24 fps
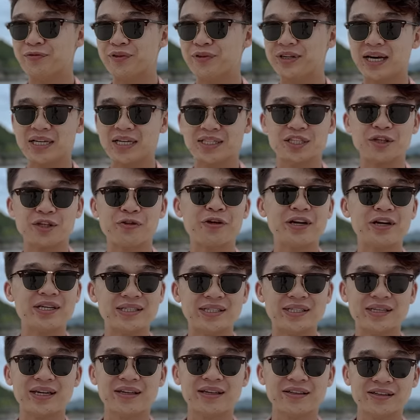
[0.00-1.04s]
we got to create
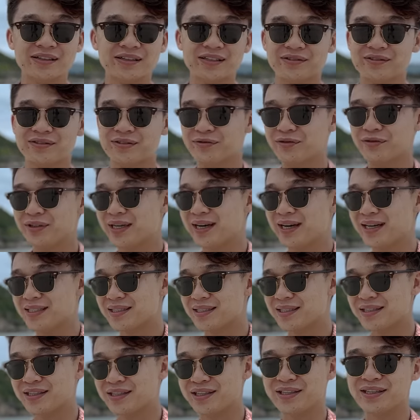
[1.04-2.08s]
together. We got
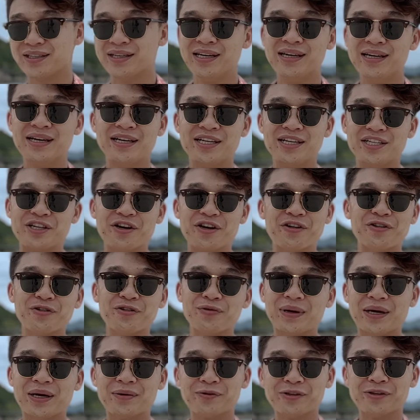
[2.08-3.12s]
to share new
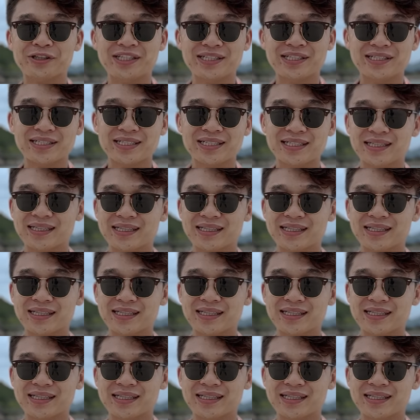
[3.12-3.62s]
memories